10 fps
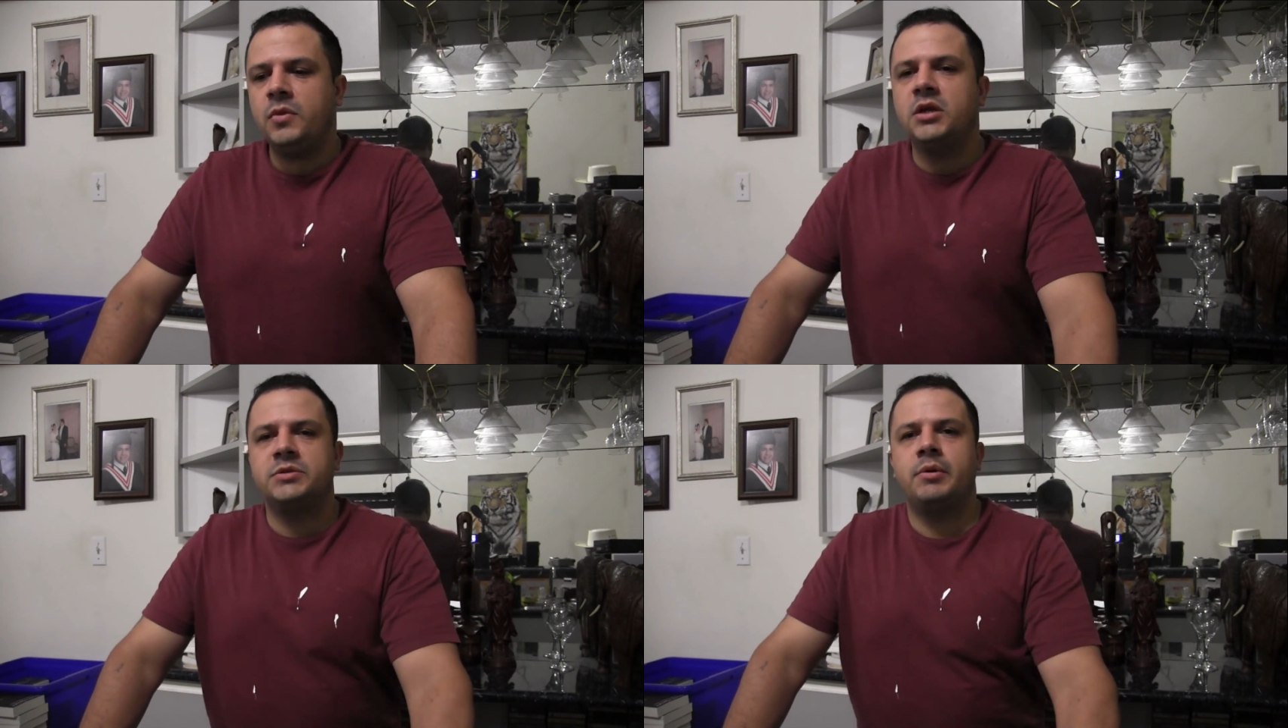
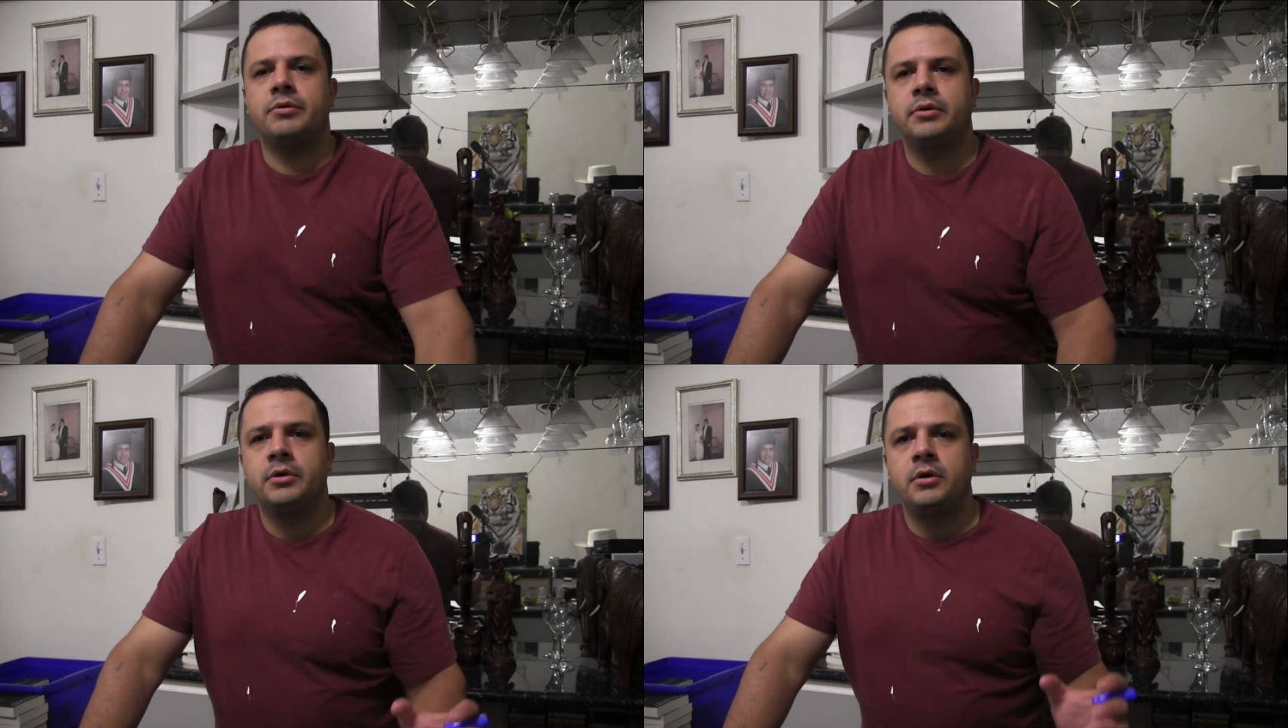It's
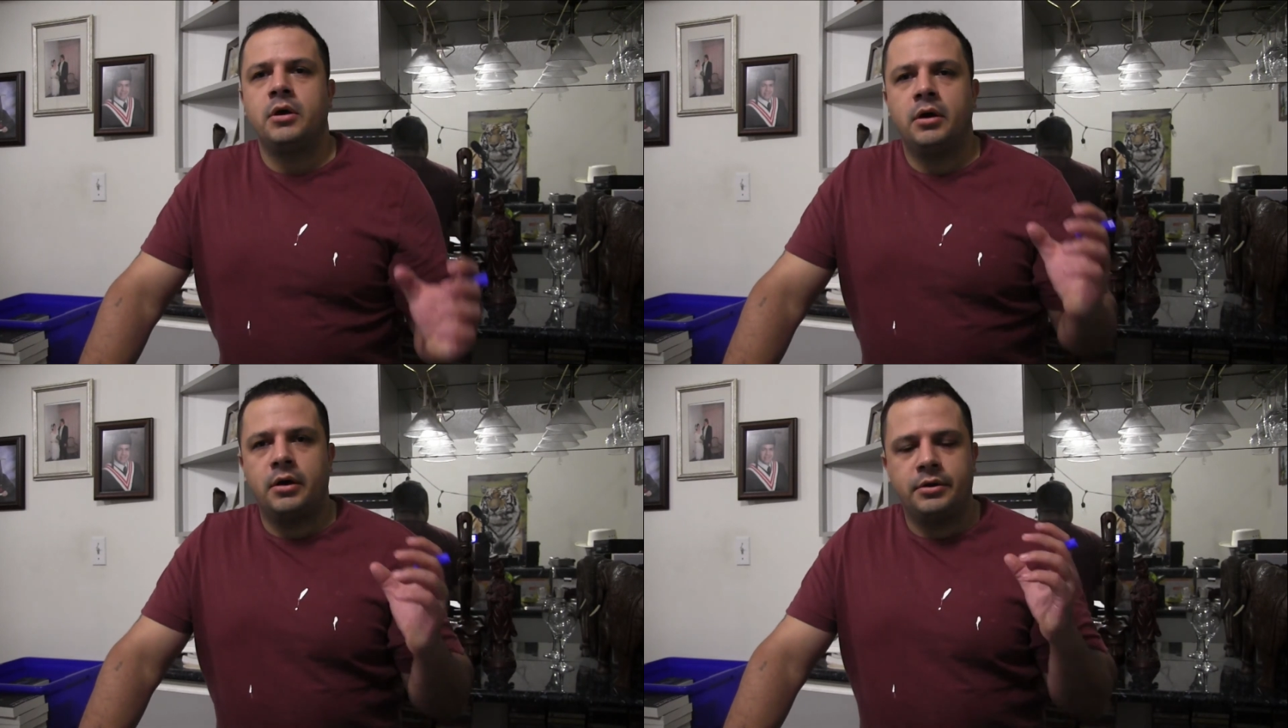about
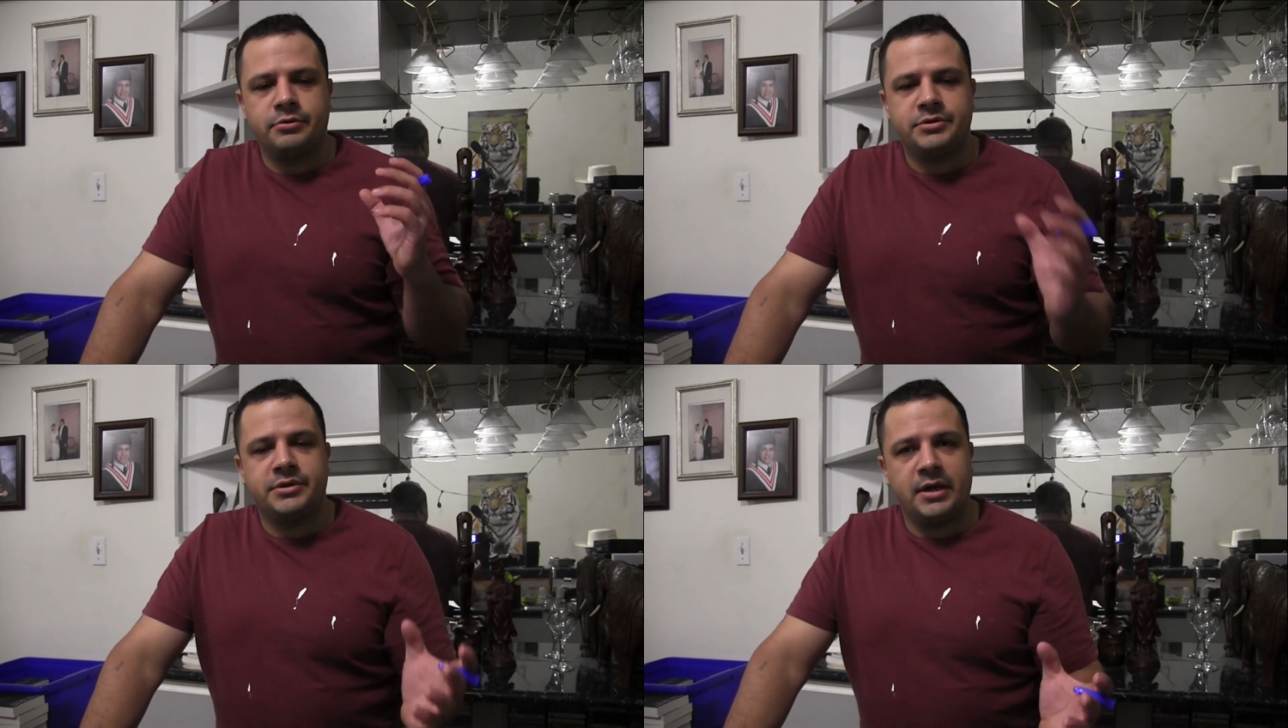
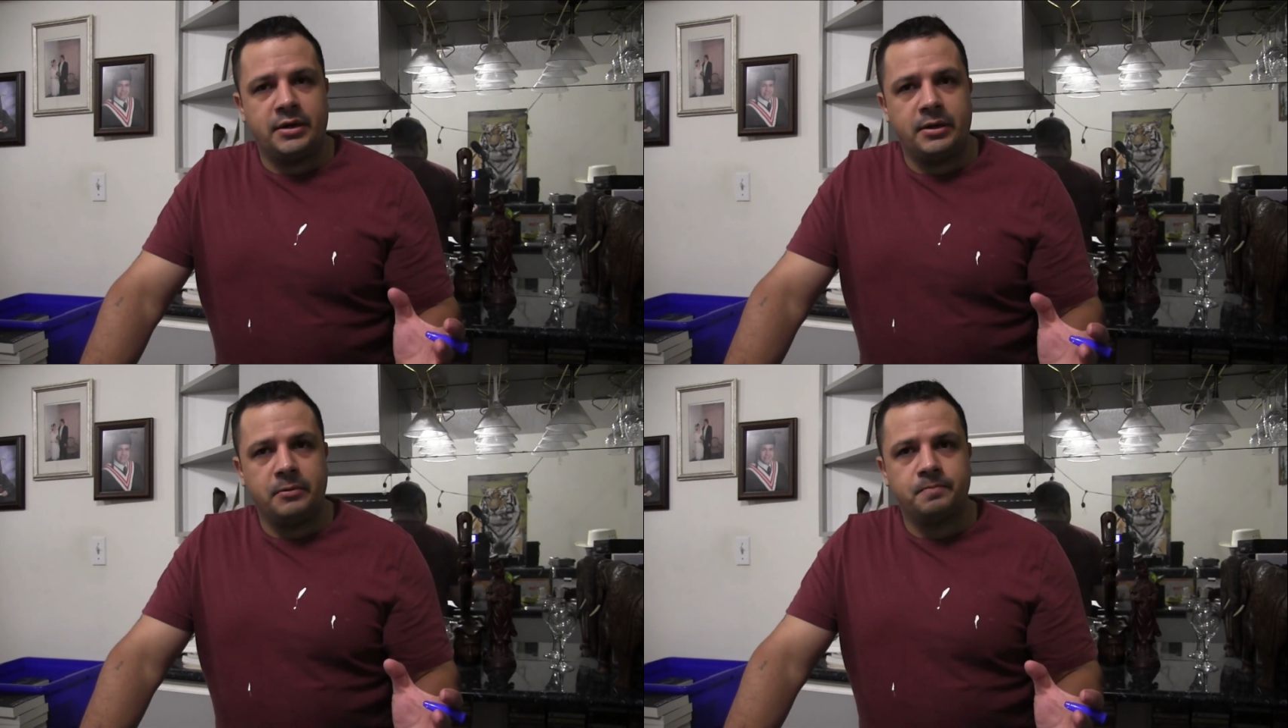
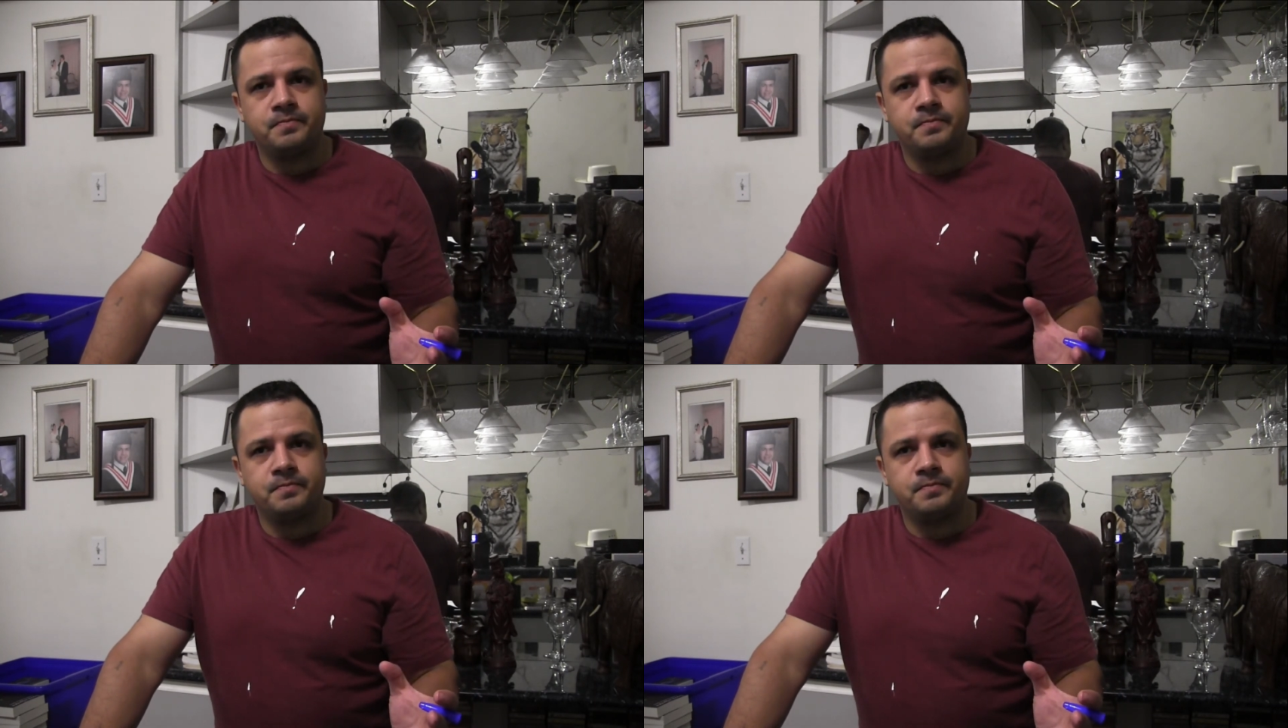understanding